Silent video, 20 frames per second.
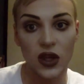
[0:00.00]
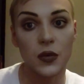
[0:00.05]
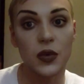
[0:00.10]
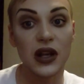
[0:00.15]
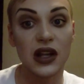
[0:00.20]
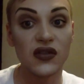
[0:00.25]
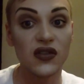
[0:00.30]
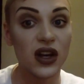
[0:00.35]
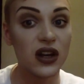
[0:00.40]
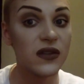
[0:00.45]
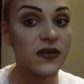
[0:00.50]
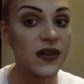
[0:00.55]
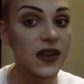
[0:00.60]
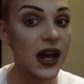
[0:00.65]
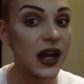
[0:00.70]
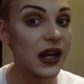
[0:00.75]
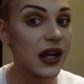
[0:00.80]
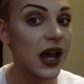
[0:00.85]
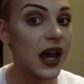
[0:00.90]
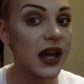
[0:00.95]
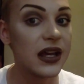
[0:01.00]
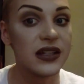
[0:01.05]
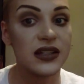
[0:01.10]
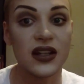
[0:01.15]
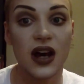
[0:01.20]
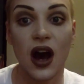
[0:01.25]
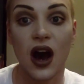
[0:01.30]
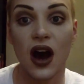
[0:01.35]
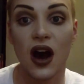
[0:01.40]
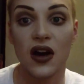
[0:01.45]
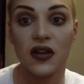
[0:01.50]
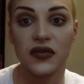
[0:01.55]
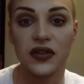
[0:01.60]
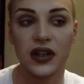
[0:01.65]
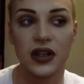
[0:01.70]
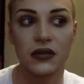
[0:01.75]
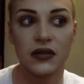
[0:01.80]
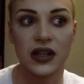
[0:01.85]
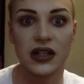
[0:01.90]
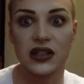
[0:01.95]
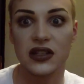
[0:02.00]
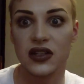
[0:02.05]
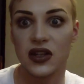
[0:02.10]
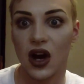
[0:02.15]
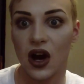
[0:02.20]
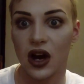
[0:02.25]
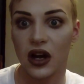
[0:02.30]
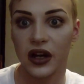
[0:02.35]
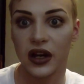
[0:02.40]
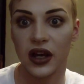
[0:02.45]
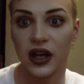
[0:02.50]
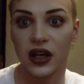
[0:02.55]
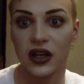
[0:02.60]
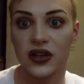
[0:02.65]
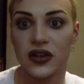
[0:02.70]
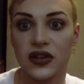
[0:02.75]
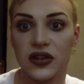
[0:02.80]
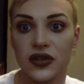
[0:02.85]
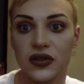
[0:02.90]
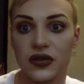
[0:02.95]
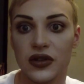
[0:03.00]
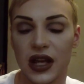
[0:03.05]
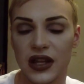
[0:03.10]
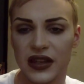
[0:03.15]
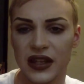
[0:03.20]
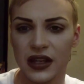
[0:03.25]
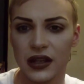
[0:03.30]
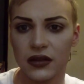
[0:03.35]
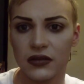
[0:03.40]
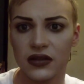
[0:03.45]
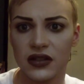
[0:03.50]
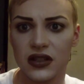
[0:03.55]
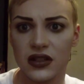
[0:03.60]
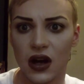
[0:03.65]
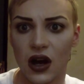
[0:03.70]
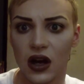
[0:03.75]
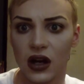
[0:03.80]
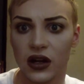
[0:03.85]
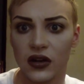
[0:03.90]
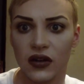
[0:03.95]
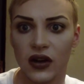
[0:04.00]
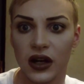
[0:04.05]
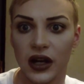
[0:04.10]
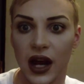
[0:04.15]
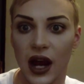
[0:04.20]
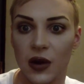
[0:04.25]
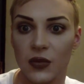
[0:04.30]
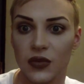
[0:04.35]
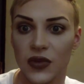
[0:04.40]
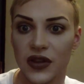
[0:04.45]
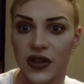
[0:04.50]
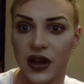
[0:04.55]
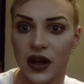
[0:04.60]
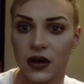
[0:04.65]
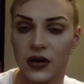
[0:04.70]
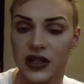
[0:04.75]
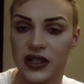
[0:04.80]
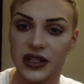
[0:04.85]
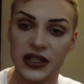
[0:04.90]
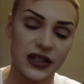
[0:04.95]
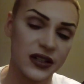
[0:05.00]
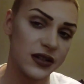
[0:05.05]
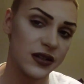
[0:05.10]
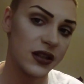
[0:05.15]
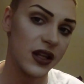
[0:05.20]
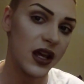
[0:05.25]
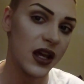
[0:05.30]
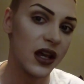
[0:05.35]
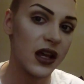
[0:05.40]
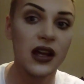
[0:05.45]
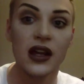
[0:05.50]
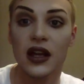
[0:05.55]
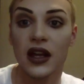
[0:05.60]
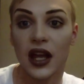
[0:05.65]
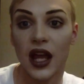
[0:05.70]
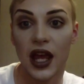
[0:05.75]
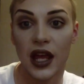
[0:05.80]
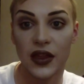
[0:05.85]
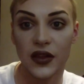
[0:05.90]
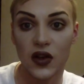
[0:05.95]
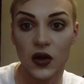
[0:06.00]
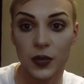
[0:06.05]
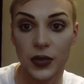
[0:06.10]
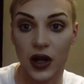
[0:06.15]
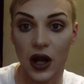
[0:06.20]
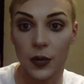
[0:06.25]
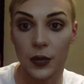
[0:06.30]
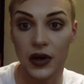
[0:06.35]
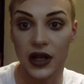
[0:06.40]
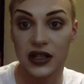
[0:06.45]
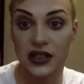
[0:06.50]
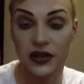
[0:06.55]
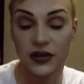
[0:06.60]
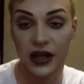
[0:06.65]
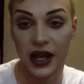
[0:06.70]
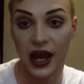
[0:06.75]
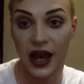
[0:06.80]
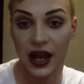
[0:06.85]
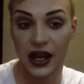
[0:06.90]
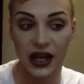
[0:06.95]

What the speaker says: But I've gone for that kind of, you know, that darker nude. I think it looks darker on camera though, which is a little bit odd, but I don't care.